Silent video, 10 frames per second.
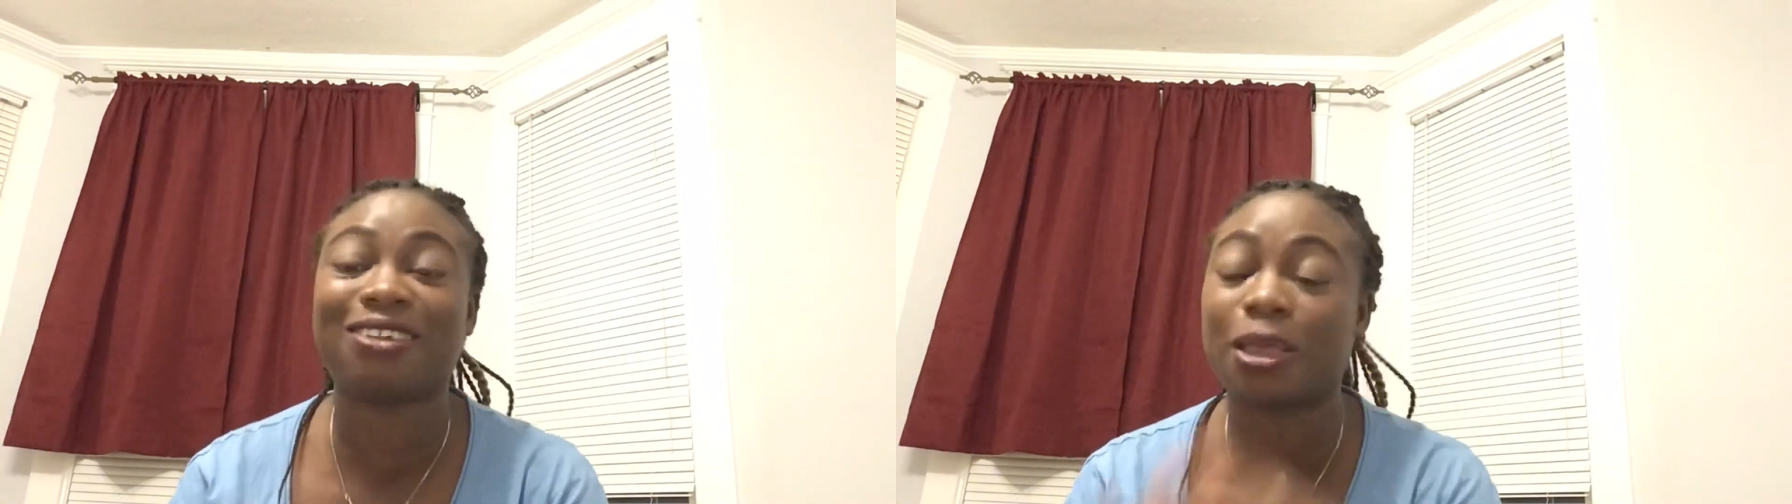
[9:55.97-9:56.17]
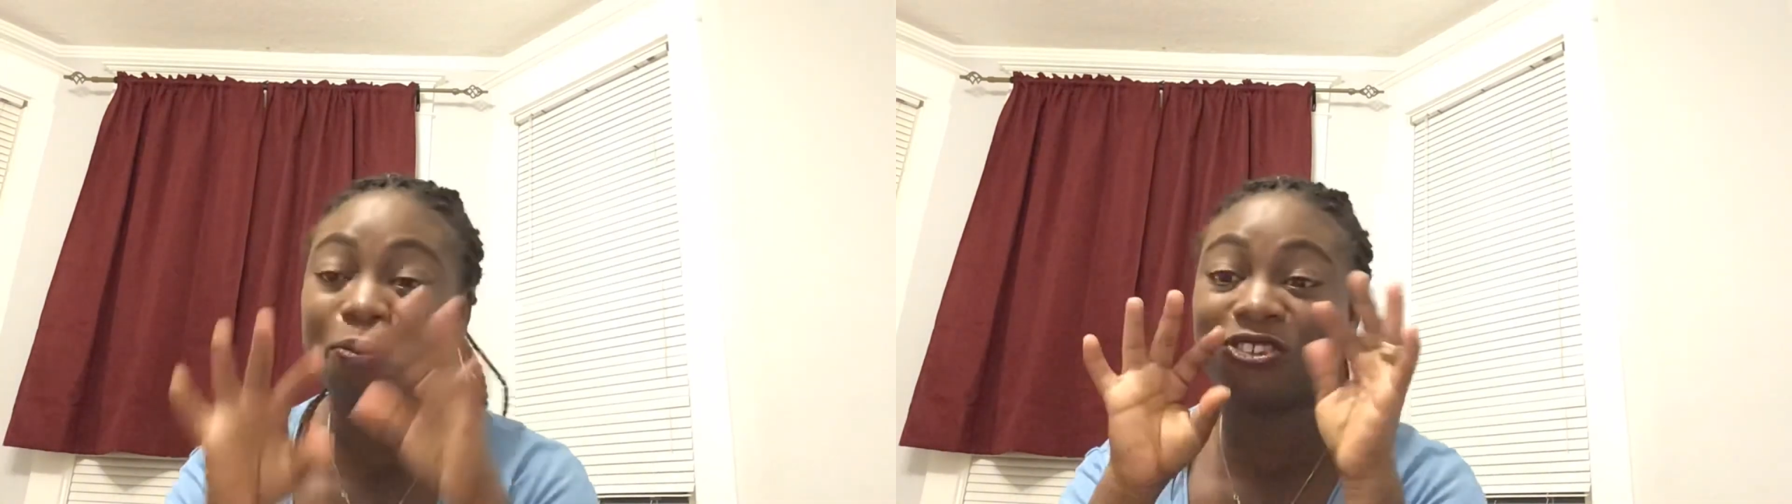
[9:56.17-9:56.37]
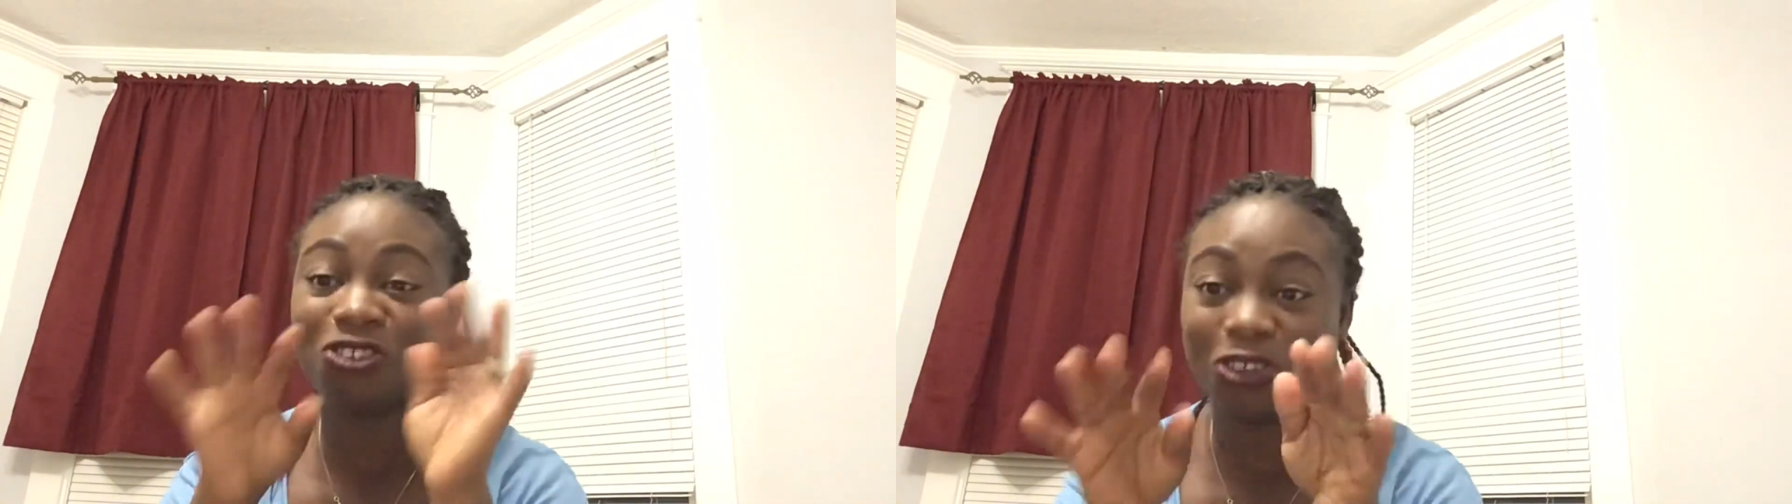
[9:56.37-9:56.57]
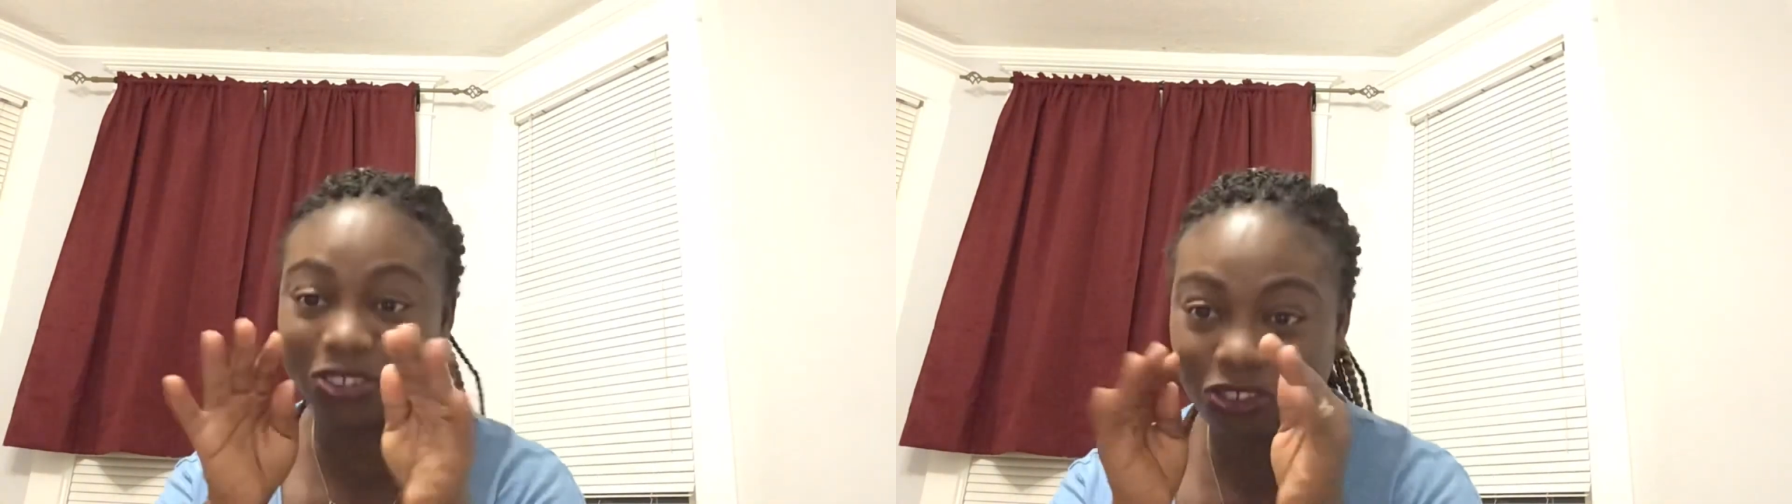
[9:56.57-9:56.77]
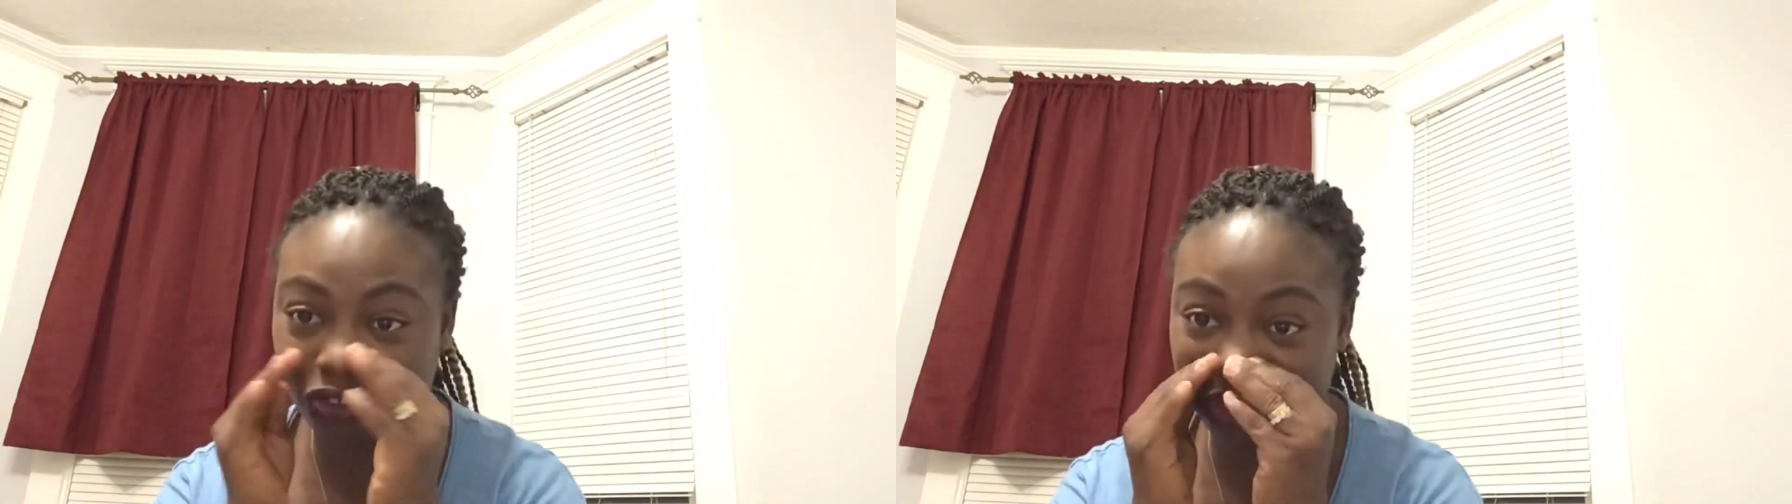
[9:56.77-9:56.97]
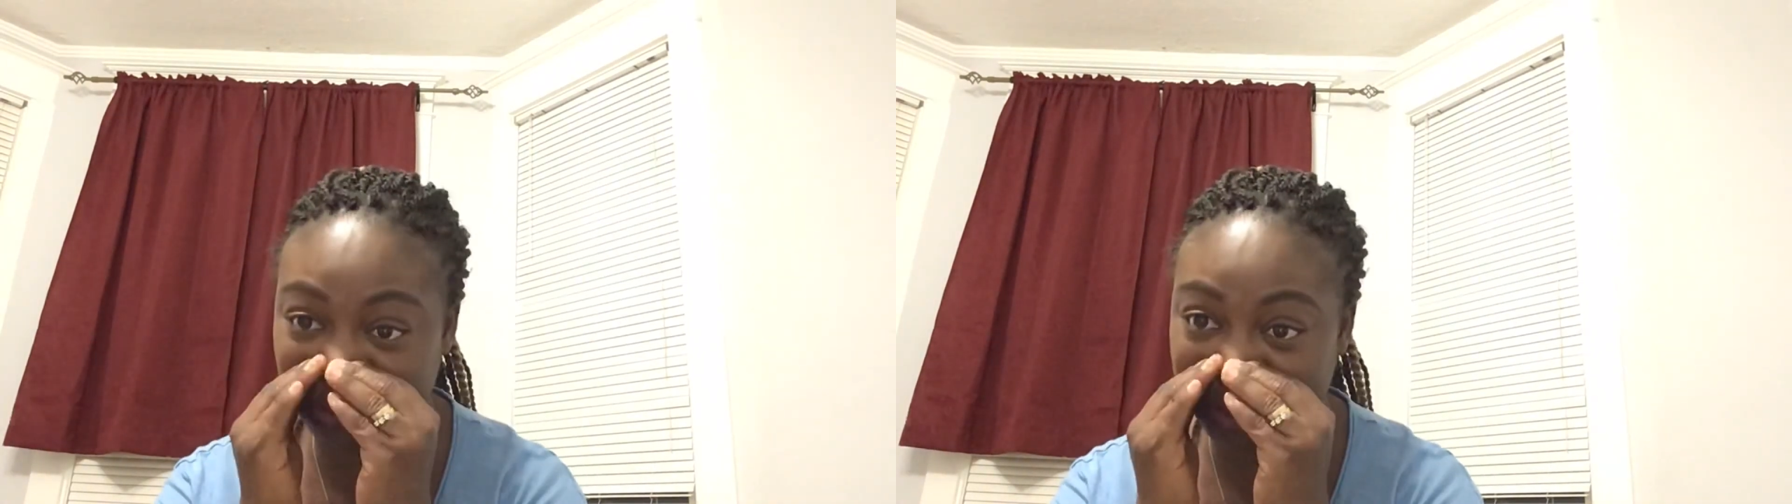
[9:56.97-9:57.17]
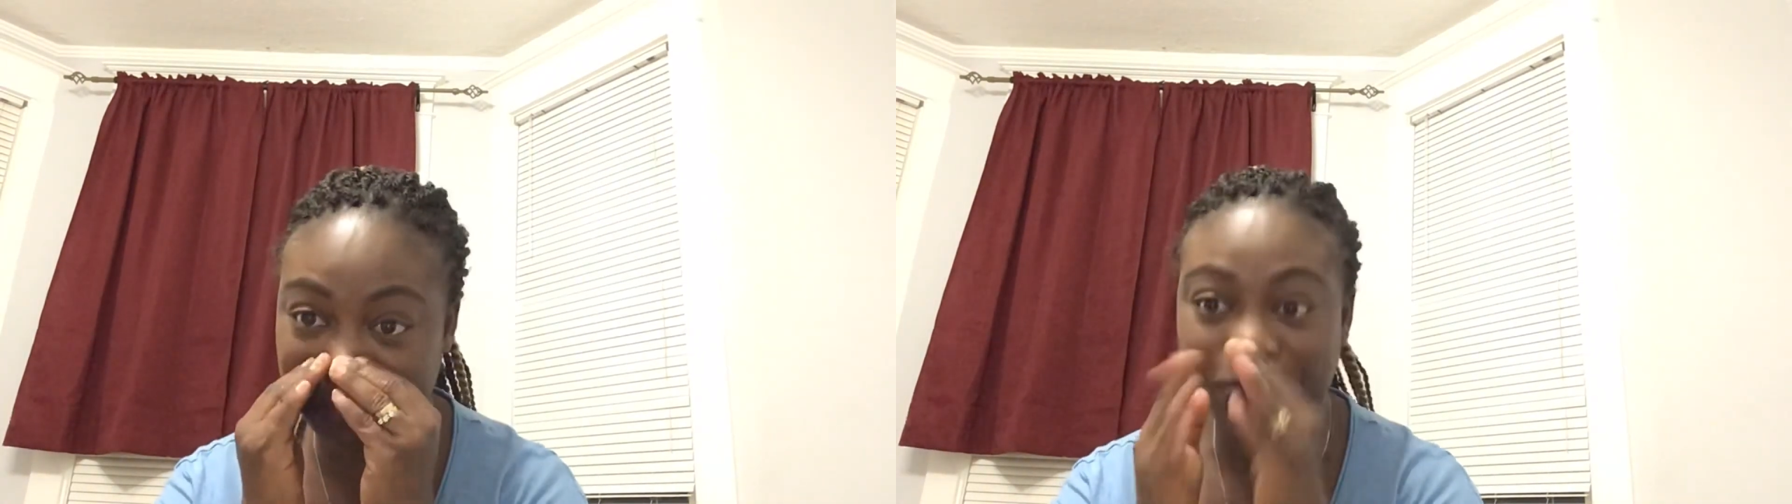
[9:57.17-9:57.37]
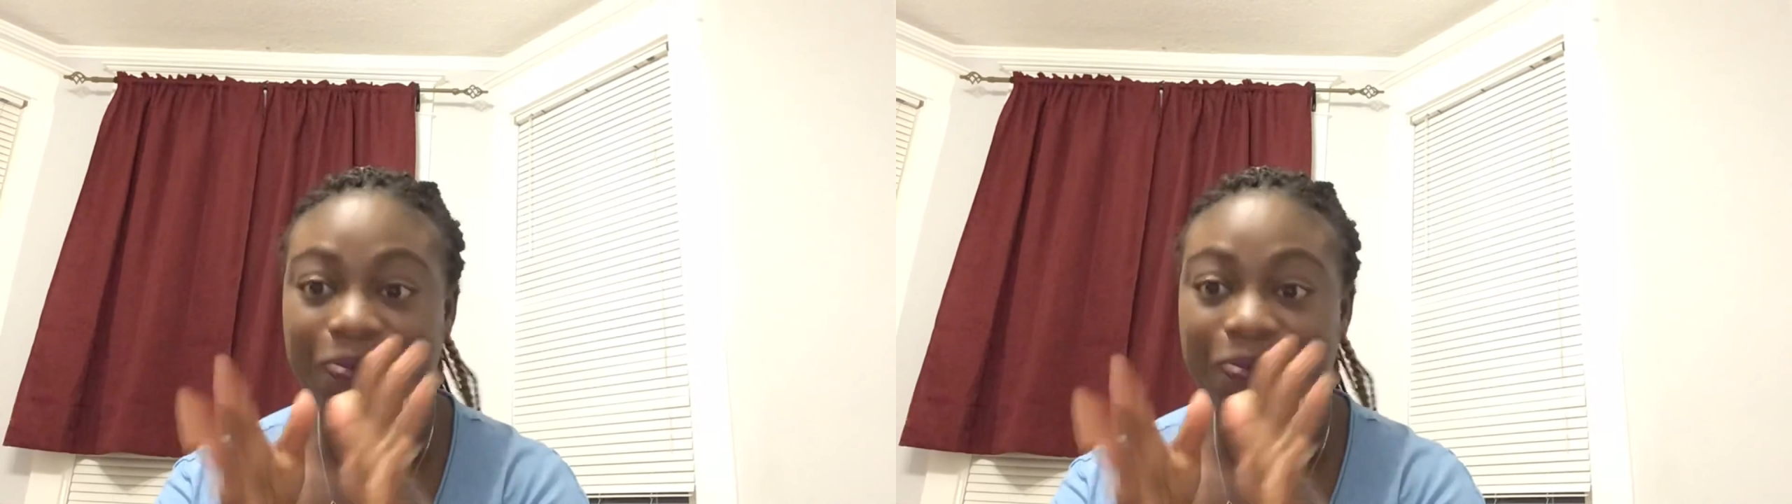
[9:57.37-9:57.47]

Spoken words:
keep it short, trust me.